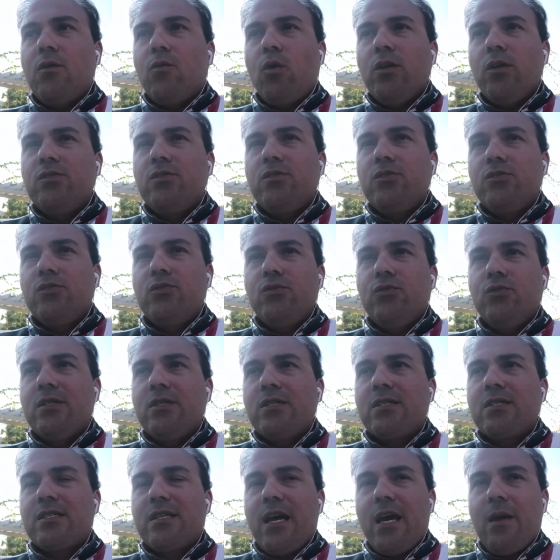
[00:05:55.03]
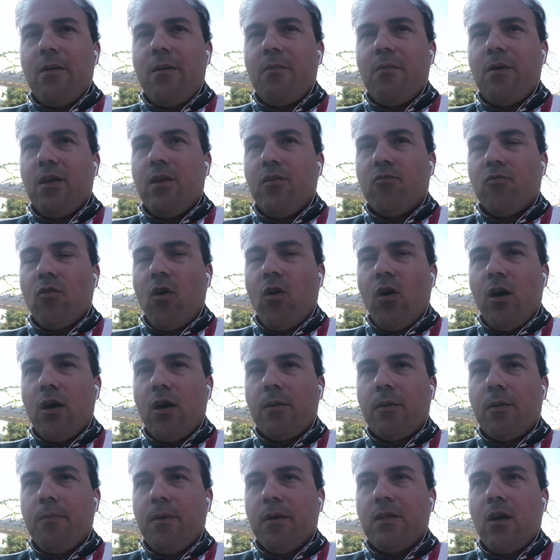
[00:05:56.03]
they want to do the same in
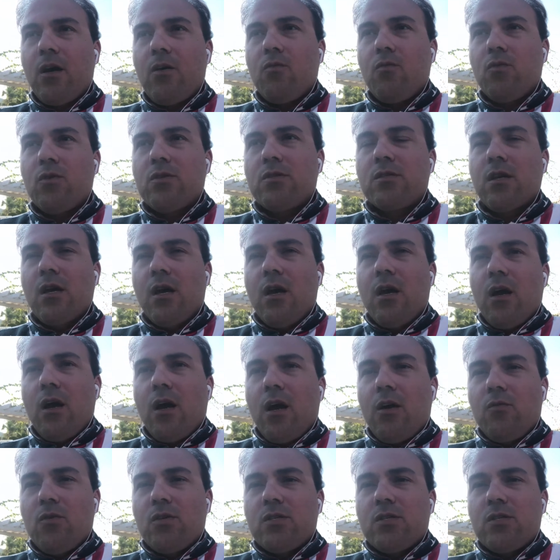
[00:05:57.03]
Iraq. But I was